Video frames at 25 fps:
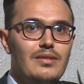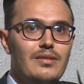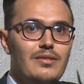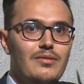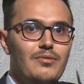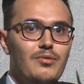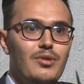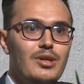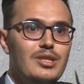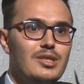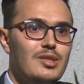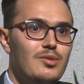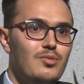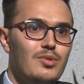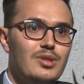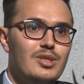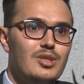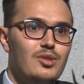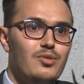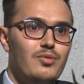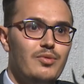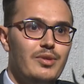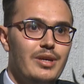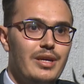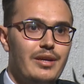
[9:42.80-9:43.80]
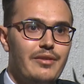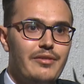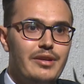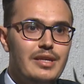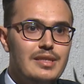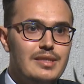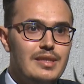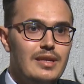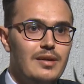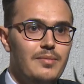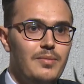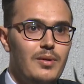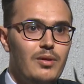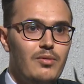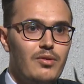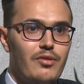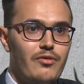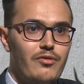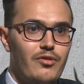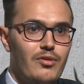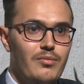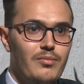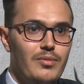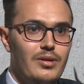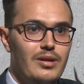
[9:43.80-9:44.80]
once we increase the power
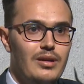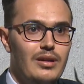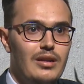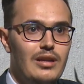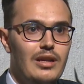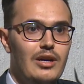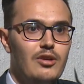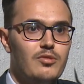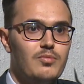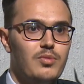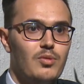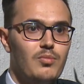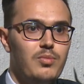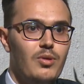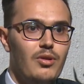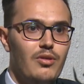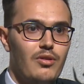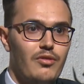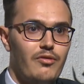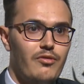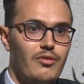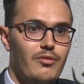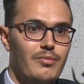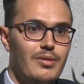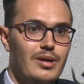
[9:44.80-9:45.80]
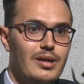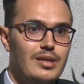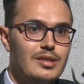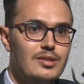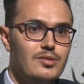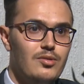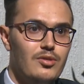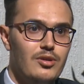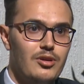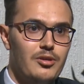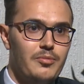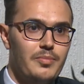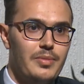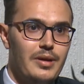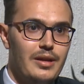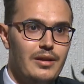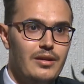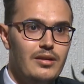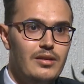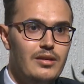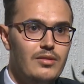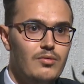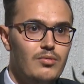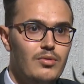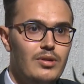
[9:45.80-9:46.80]
from the output power from any solar
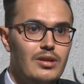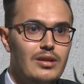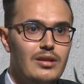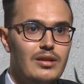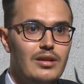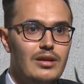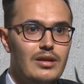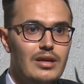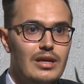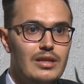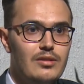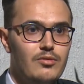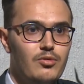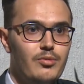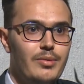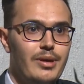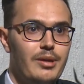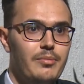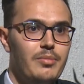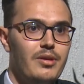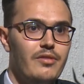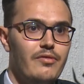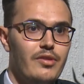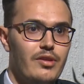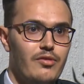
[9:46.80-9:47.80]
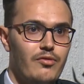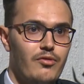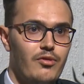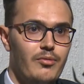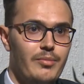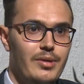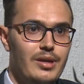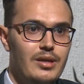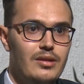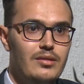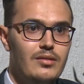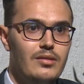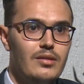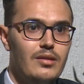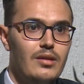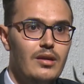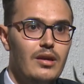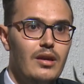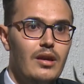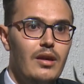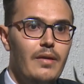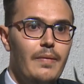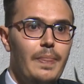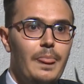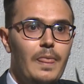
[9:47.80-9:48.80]
panel, it will and we make benefit from it.
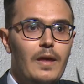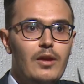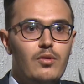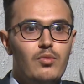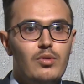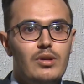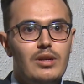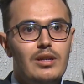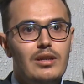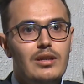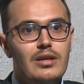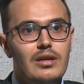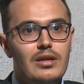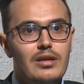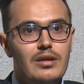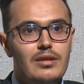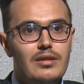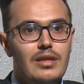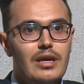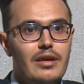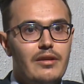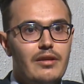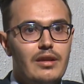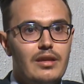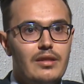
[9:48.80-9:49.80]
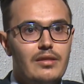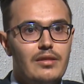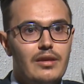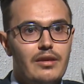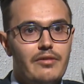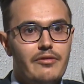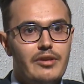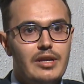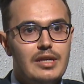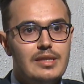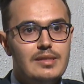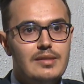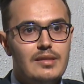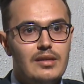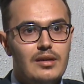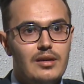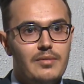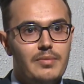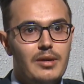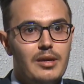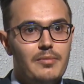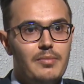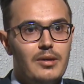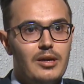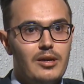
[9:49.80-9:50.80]
It will direct decrease the
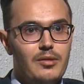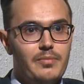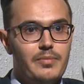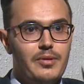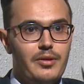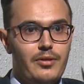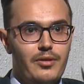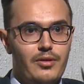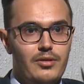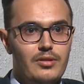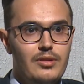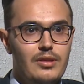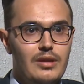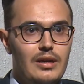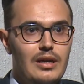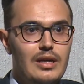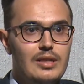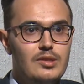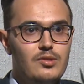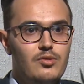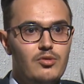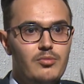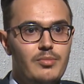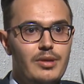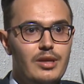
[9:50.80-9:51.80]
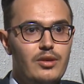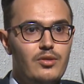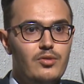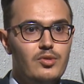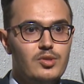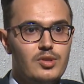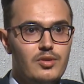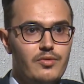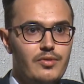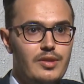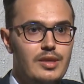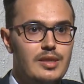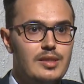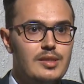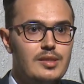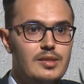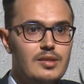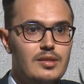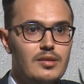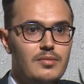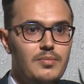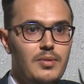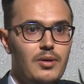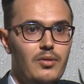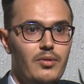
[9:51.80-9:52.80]
payback period as you will make use of this
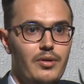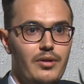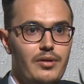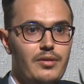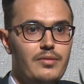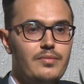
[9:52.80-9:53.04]
power.